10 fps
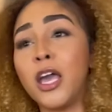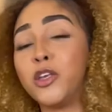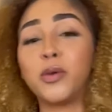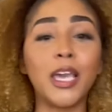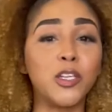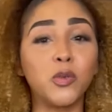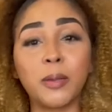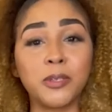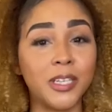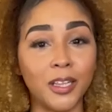you can't do
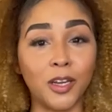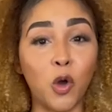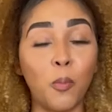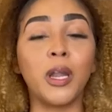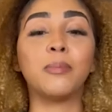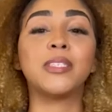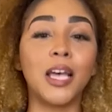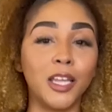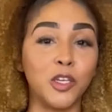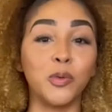lobster tail at home, but I'm
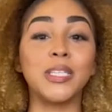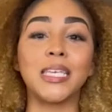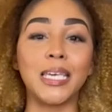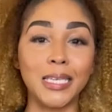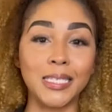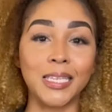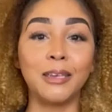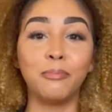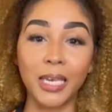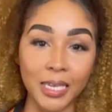telling you, it's easy
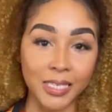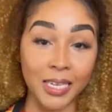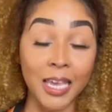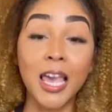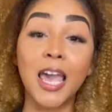peasy.